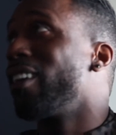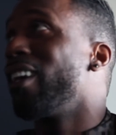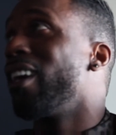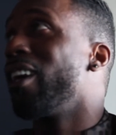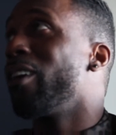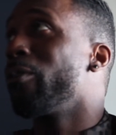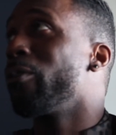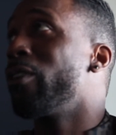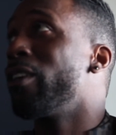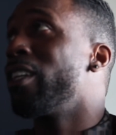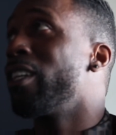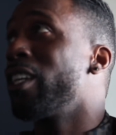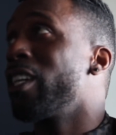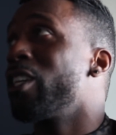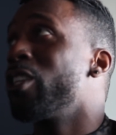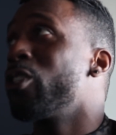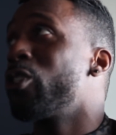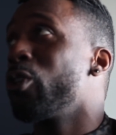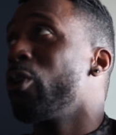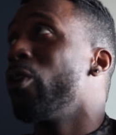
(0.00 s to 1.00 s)
I really
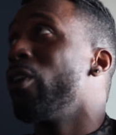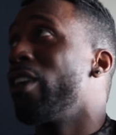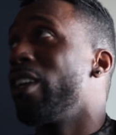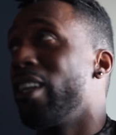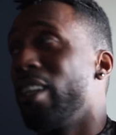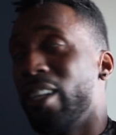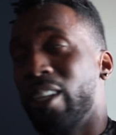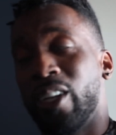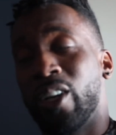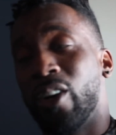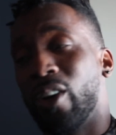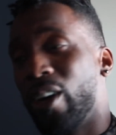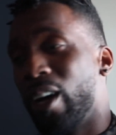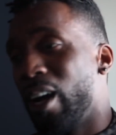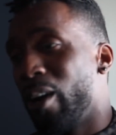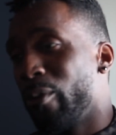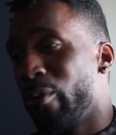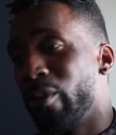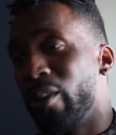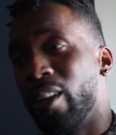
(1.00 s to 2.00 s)
enjoyed it,
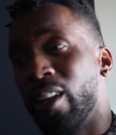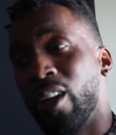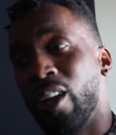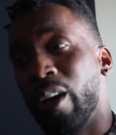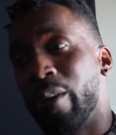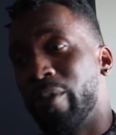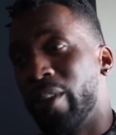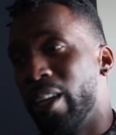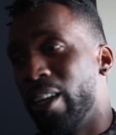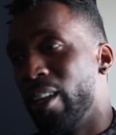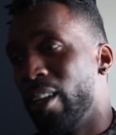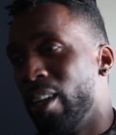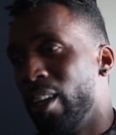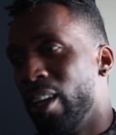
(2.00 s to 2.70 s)
I really loved it.